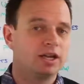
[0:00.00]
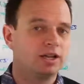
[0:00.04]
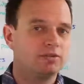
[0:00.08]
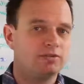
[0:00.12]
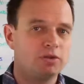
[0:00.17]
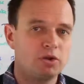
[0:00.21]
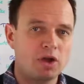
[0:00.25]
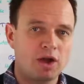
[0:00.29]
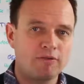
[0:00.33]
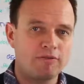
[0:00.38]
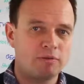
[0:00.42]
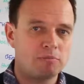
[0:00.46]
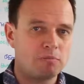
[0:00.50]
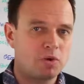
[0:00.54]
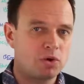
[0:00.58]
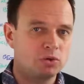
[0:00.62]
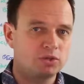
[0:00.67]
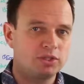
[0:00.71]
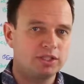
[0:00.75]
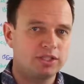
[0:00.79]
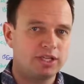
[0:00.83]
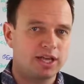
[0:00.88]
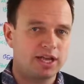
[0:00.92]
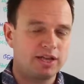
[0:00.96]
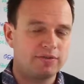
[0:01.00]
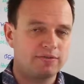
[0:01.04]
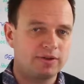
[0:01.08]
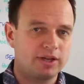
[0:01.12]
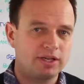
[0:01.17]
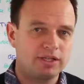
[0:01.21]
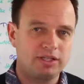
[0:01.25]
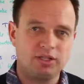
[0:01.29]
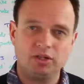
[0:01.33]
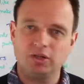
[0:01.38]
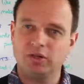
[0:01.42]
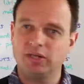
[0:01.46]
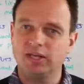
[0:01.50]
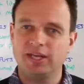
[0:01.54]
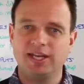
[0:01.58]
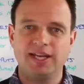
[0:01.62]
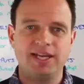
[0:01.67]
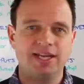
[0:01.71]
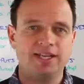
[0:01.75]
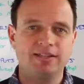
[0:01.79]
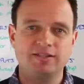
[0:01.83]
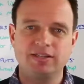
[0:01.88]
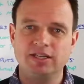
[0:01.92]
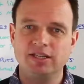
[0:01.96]
If you have a multi-day event, you could
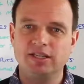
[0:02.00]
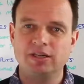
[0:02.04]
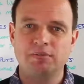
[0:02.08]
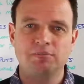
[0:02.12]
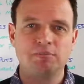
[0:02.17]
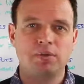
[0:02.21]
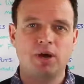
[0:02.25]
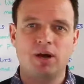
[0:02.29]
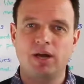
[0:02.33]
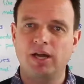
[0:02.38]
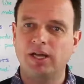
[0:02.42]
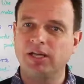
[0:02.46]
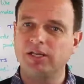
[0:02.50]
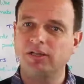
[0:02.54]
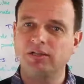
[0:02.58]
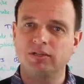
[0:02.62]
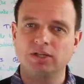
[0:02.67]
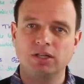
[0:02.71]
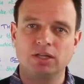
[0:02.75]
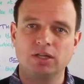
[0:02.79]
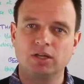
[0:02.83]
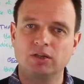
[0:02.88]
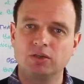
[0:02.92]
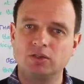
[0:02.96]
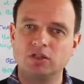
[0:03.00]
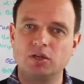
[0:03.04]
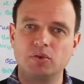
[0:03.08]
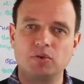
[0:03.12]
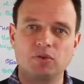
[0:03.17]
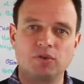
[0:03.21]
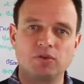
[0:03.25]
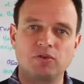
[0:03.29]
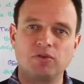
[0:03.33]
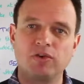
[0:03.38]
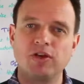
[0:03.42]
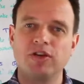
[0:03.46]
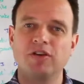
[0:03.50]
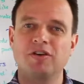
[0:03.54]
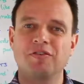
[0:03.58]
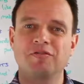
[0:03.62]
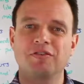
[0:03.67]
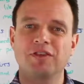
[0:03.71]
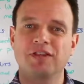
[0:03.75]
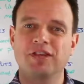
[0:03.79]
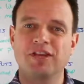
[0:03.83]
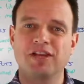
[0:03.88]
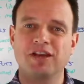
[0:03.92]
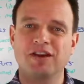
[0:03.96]
easily combine 2 or 3
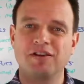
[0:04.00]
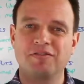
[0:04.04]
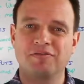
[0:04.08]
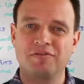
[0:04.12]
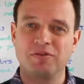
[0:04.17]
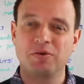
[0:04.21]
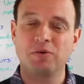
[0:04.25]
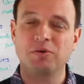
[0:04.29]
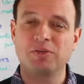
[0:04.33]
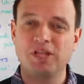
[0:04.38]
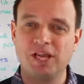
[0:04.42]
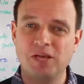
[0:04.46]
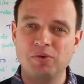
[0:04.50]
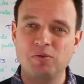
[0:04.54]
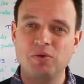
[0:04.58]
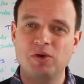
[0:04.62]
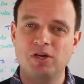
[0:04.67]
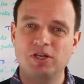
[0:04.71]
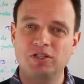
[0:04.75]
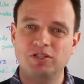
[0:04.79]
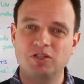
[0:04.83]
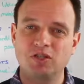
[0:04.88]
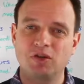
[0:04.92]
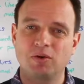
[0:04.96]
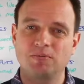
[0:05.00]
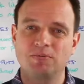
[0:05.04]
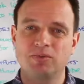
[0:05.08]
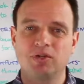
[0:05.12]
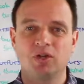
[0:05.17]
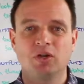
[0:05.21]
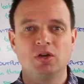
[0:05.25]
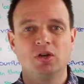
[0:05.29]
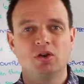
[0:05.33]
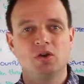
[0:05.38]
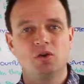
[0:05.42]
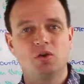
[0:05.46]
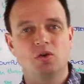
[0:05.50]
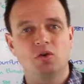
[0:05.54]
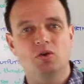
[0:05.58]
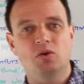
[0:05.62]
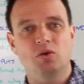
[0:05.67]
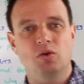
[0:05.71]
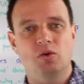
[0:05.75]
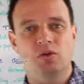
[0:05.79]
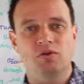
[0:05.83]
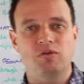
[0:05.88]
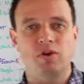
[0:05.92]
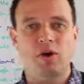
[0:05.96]
of the full-day workshops,
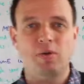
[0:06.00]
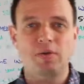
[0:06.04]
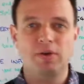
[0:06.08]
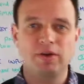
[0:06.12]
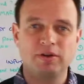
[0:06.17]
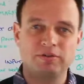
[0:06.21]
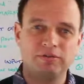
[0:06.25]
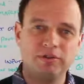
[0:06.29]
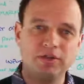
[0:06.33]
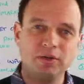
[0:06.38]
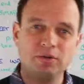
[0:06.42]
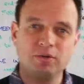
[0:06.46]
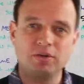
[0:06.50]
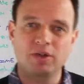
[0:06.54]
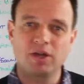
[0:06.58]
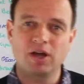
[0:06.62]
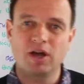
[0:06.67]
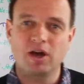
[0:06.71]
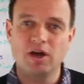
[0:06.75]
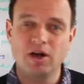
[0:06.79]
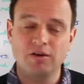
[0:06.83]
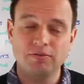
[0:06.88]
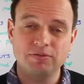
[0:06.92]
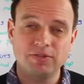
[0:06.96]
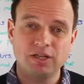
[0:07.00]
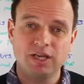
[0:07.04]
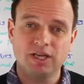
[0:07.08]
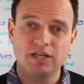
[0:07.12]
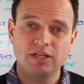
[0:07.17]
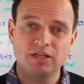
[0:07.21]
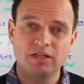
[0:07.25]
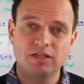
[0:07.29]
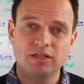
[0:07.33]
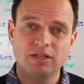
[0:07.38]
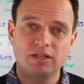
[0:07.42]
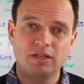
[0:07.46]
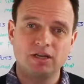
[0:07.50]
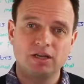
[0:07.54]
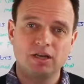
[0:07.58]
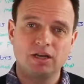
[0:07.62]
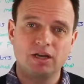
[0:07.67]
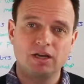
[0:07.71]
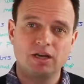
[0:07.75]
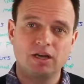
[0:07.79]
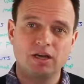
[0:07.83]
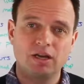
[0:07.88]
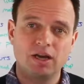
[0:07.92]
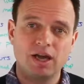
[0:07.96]
or throw in a few of the half-day
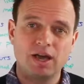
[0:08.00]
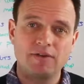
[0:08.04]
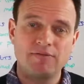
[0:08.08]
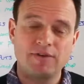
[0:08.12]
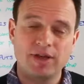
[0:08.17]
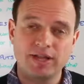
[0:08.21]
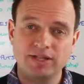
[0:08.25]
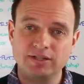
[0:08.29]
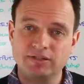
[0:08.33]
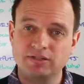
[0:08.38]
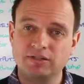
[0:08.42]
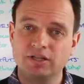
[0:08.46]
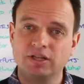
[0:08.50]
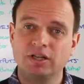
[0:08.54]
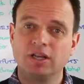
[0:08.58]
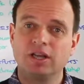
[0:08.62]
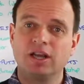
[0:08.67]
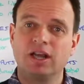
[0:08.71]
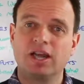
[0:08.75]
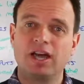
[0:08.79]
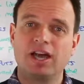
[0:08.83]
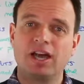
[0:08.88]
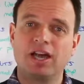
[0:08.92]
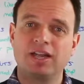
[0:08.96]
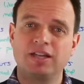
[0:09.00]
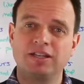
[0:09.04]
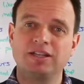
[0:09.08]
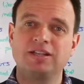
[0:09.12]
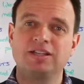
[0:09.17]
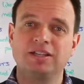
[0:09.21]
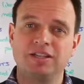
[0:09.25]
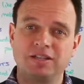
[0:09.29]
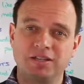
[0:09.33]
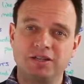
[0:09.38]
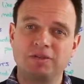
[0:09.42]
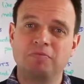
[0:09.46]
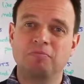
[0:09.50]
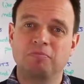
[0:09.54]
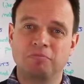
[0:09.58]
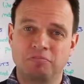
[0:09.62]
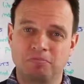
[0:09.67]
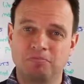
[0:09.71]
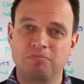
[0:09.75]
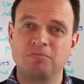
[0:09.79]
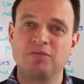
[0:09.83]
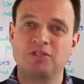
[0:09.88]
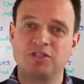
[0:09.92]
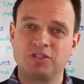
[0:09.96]
events, and
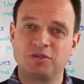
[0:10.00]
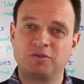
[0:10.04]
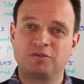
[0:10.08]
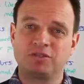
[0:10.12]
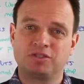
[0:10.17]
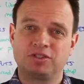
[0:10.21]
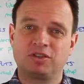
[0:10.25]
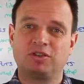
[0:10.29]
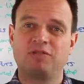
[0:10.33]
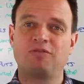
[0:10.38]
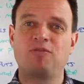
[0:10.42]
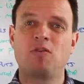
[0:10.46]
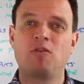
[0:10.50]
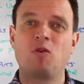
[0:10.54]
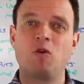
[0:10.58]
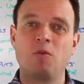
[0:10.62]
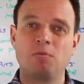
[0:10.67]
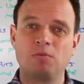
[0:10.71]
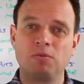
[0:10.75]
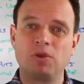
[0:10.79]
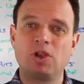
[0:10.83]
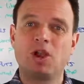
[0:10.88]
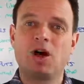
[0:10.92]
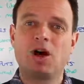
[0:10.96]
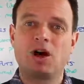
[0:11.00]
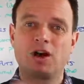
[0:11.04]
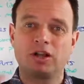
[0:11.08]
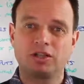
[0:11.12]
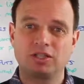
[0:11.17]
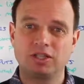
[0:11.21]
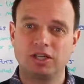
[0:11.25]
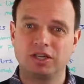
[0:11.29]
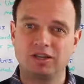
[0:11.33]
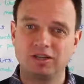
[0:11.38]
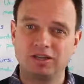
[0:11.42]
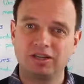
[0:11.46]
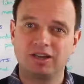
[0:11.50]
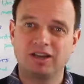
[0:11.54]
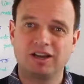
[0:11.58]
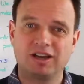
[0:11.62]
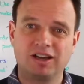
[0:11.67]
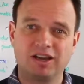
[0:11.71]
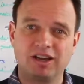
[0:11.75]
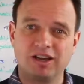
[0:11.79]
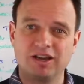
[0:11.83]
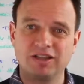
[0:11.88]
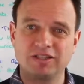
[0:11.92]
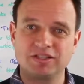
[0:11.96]
to form larger
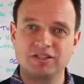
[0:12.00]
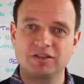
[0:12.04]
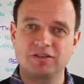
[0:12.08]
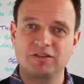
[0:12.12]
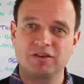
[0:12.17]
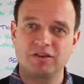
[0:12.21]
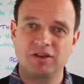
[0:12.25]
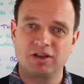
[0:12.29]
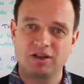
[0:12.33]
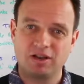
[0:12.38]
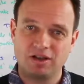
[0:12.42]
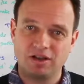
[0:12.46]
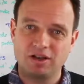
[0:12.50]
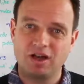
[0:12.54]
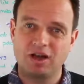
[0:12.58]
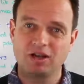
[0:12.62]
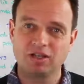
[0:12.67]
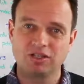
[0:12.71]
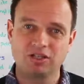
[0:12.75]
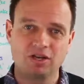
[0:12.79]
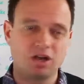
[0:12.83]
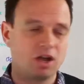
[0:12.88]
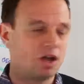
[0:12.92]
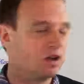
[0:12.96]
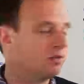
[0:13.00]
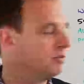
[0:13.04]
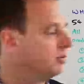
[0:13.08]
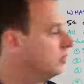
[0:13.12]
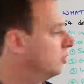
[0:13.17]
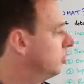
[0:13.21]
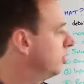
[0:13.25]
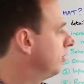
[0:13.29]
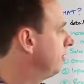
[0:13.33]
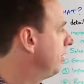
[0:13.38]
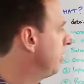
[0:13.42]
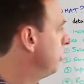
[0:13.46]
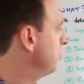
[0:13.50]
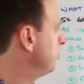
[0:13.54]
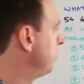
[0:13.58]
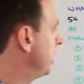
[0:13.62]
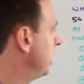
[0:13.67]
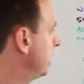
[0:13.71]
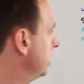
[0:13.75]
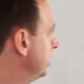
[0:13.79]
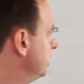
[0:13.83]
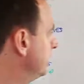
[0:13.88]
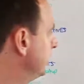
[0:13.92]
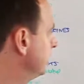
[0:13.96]
overall event
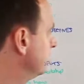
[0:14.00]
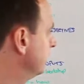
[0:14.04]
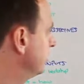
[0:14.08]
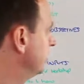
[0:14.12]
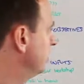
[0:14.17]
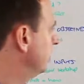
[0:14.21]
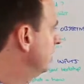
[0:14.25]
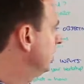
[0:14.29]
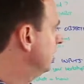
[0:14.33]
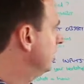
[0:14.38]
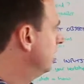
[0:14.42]
packages.